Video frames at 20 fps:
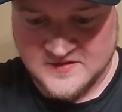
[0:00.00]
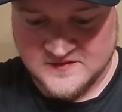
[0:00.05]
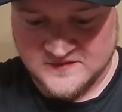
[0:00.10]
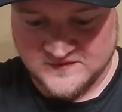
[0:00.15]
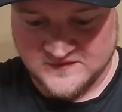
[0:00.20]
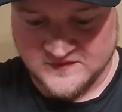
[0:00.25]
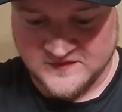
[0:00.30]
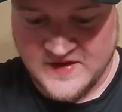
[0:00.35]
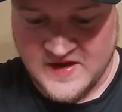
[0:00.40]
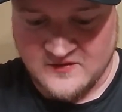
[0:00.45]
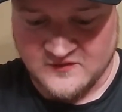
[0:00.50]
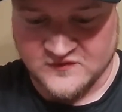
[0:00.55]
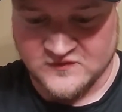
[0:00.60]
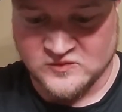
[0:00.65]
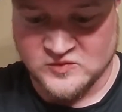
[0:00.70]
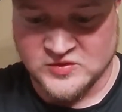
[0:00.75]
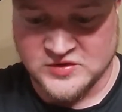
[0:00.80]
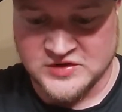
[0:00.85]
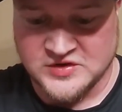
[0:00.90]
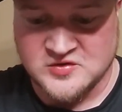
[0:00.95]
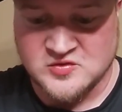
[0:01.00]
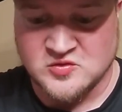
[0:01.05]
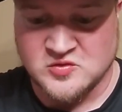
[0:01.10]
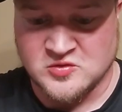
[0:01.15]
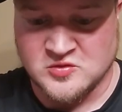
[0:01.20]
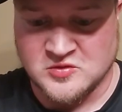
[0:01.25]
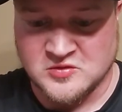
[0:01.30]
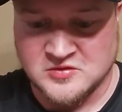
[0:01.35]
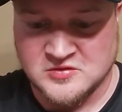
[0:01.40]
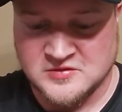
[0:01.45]
So that was really
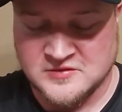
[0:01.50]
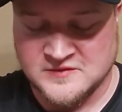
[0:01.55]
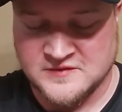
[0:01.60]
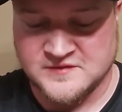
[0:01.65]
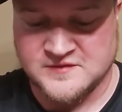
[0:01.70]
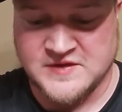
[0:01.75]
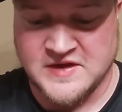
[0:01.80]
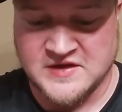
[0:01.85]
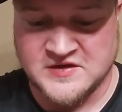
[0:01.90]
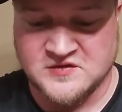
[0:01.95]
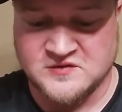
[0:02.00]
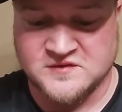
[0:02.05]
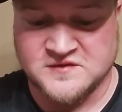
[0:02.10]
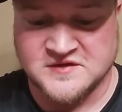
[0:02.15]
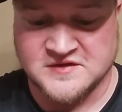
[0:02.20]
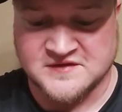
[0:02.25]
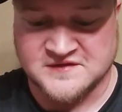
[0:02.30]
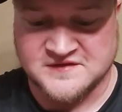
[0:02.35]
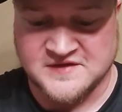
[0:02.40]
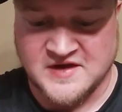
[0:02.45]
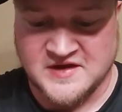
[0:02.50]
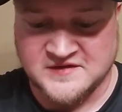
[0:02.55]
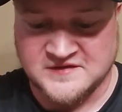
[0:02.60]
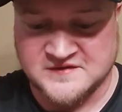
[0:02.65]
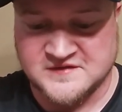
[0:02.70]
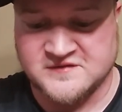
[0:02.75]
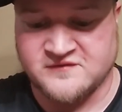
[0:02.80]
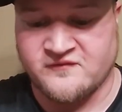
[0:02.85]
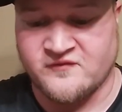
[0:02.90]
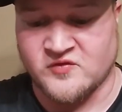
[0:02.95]
cool. Thank you, 6
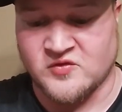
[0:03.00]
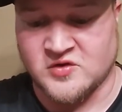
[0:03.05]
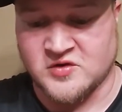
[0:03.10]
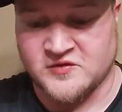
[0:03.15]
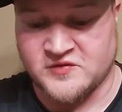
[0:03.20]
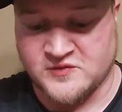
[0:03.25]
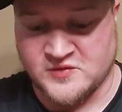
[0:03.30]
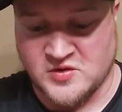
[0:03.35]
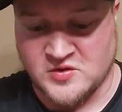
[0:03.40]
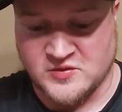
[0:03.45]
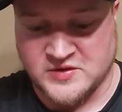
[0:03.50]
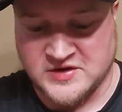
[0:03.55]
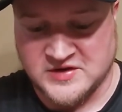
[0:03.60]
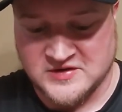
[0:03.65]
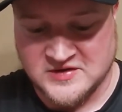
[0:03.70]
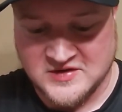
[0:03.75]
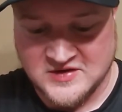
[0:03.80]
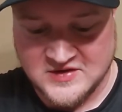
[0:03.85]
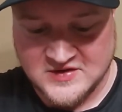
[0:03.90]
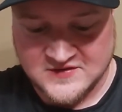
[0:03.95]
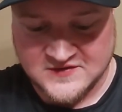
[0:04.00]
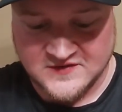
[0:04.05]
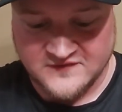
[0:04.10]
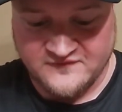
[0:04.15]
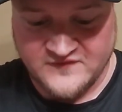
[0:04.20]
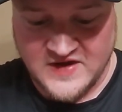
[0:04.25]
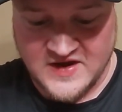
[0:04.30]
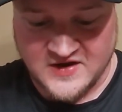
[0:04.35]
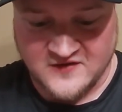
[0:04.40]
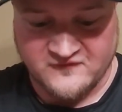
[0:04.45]
Cents, for throwing the
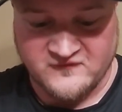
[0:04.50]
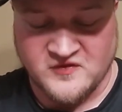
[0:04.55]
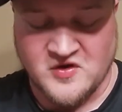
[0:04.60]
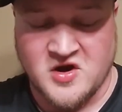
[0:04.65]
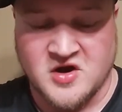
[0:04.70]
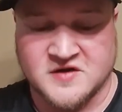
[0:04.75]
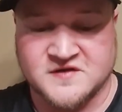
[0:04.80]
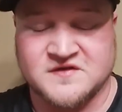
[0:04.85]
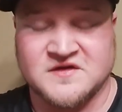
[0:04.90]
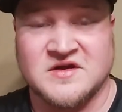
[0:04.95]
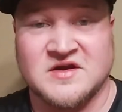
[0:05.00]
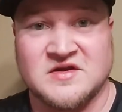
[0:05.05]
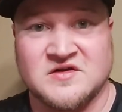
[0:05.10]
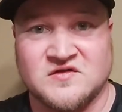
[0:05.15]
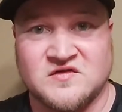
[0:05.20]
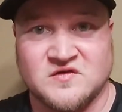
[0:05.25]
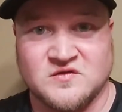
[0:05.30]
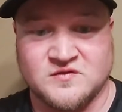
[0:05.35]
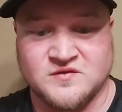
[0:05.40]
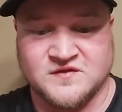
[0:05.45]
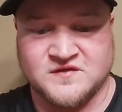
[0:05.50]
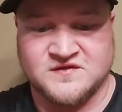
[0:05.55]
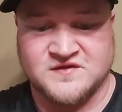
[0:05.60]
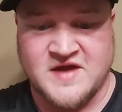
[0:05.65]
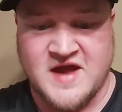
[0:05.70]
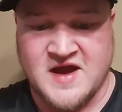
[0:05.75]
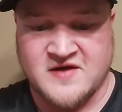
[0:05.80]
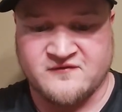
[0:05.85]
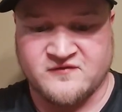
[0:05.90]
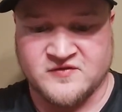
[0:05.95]
Vega Frogs into the
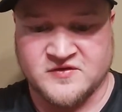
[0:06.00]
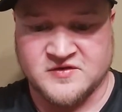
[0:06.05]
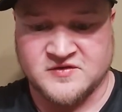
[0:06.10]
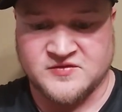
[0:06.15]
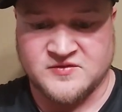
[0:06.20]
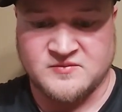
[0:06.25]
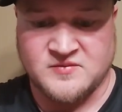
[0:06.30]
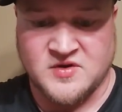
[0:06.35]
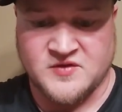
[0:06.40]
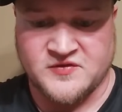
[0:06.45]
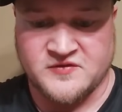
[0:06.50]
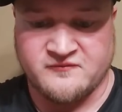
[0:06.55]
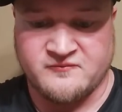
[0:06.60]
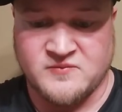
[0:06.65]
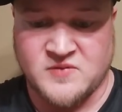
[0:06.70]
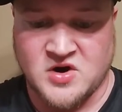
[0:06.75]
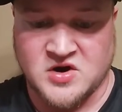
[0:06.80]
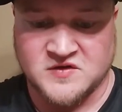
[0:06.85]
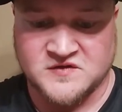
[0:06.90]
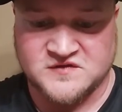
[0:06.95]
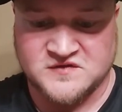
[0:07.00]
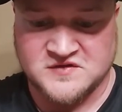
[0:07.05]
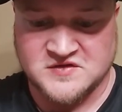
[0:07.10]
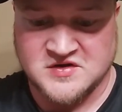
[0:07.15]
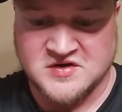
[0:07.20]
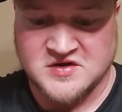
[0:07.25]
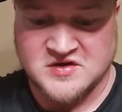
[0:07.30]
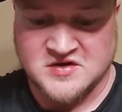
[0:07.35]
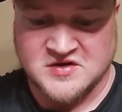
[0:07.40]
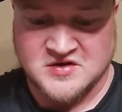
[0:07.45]
sack for the month of March.
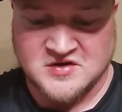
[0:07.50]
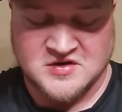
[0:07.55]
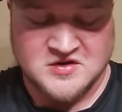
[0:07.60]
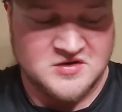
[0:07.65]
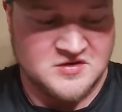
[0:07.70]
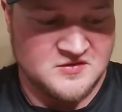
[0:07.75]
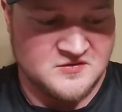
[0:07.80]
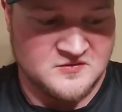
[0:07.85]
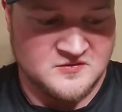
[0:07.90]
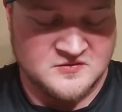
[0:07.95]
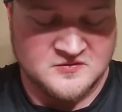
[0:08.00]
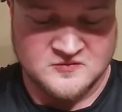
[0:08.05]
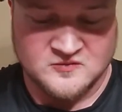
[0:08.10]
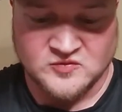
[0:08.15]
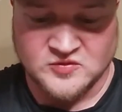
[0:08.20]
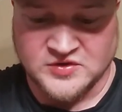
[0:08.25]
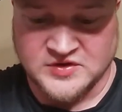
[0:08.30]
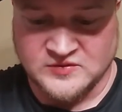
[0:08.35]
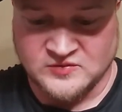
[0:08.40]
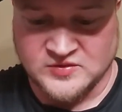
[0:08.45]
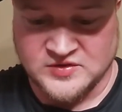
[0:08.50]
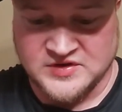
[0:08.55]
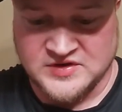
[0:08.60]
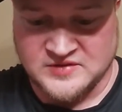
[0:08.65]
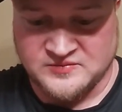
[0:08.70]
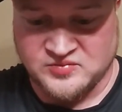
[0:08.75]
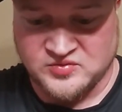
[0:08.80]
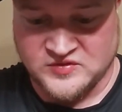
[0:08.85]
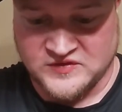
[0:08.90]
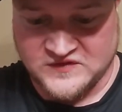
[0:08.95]
Really, really
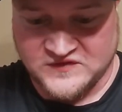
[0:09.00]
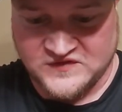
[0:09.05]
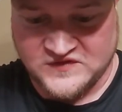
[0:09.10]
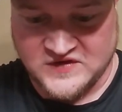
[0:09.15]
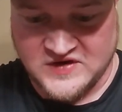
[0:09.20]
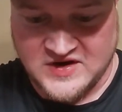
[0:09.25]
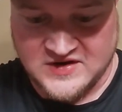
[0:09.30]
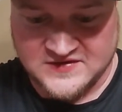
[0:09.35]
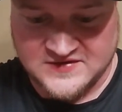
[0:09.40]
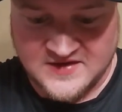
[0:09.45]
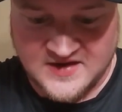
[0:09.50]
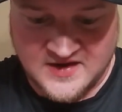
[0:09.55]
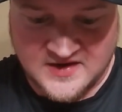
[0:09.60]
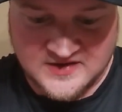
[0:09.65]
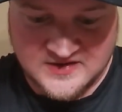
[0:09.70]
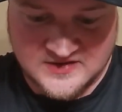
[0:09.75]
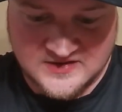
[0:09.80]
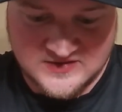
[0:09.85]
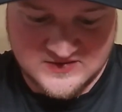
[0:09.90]
appreciate that.